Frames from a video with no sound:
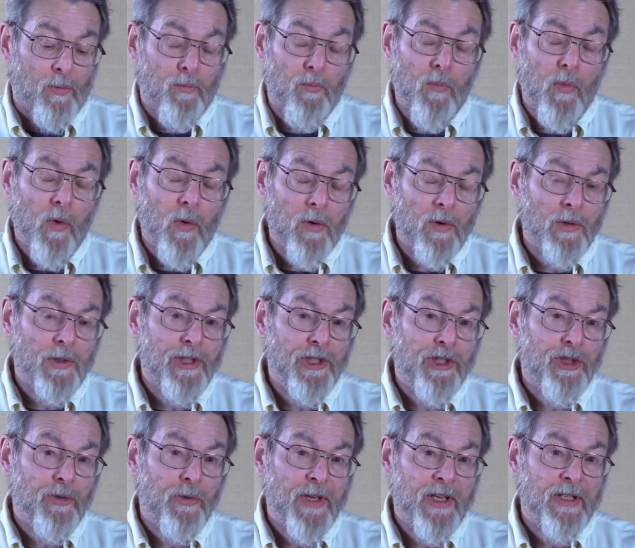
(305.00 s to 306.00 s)
Moral
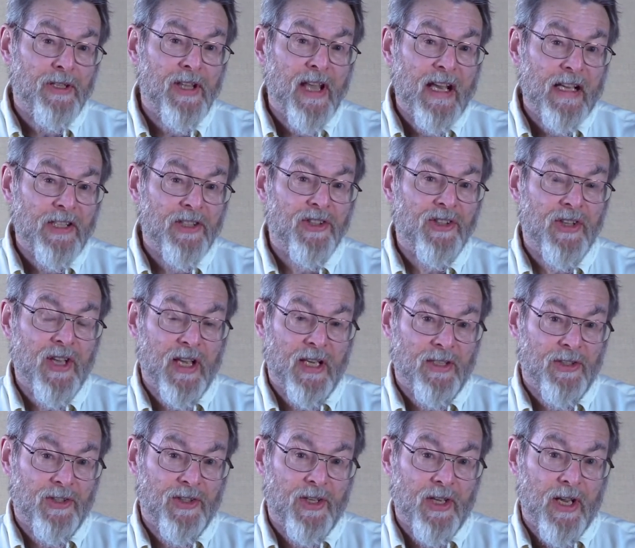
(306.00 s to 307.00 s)
injury in that
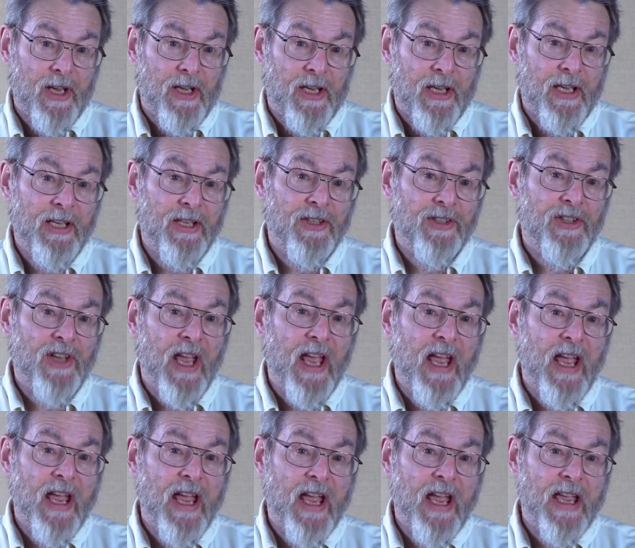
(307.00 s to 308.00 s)
sense is
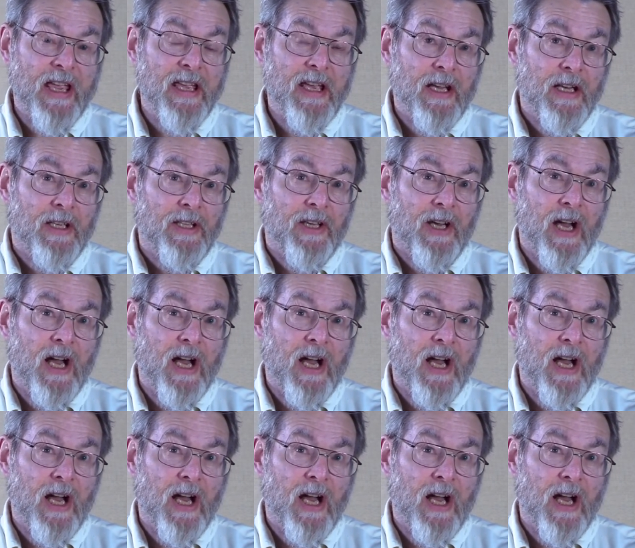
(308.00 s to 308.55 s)
an